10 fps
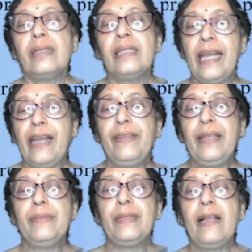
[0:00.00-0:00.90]
save
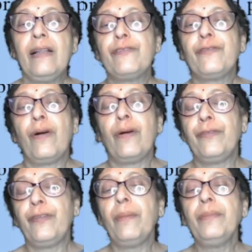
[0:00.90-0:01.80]
themselves
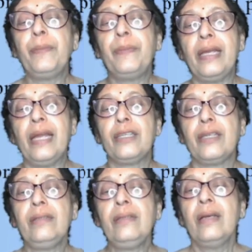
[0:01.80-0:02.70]
from the
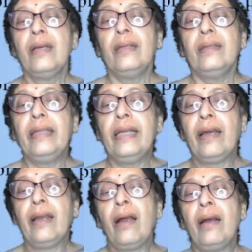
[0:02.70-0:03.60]
predation,
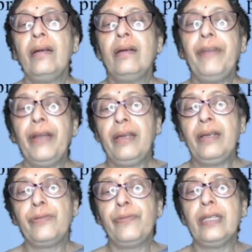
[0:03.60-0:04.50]
there are
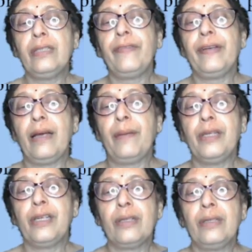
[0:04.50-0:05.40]
various ways of
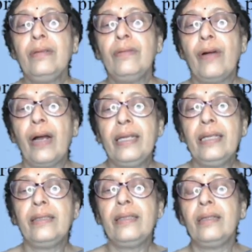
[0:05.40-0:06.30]
adaptation. One
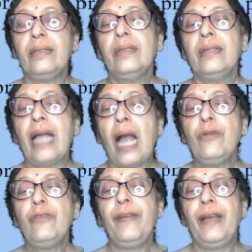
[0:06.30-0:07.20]
is the
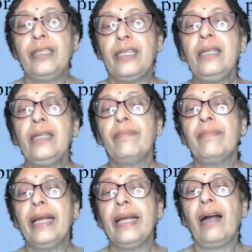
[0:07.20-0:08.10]
camouflaging
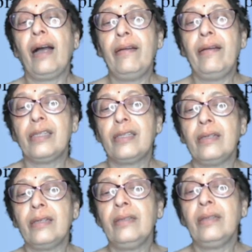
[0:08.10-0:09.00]
by
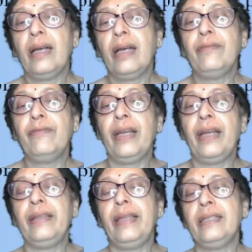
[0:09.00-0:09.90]
coloration, and
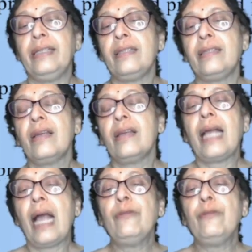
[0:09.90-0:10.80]
where they just
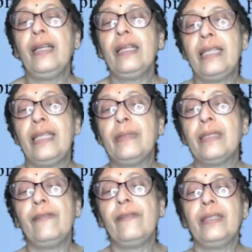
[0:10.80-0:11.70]
camouflage
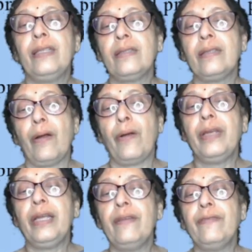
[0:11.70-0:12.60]
themselves with the
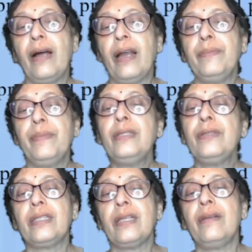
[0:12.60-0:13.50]
surrounding
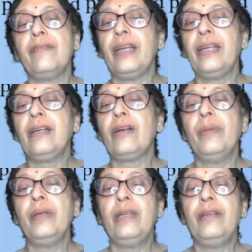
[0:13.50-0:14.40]
environments, which are very
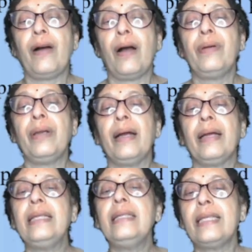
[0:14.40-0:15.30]
commonly found
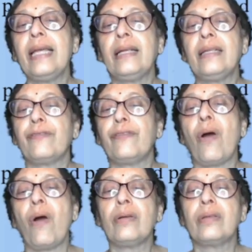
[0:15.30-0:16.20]
among insects,
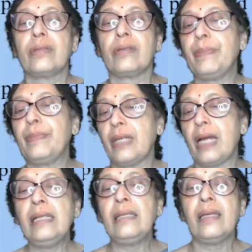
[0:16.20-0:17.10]
frogs,
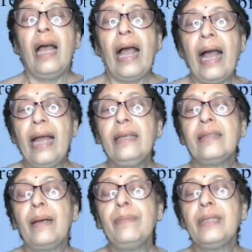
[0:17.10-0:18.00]
reptiles. And
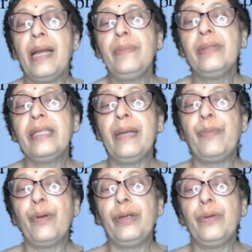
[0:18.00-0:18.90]
sometimes they
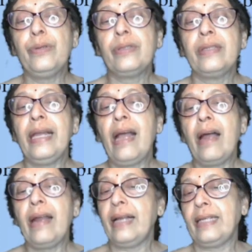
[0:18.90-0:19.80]

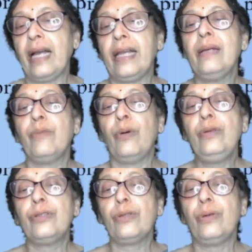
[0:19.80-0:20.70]
are attacking
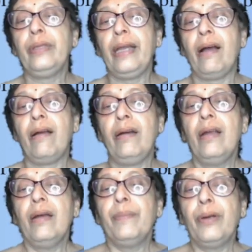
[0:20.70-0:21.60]
mode, so they are
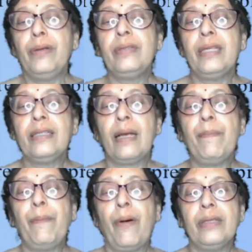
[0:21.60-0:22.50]
producing
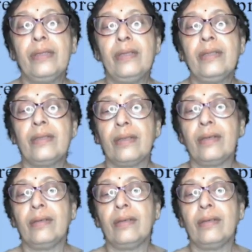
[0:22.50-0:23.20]
some poisonous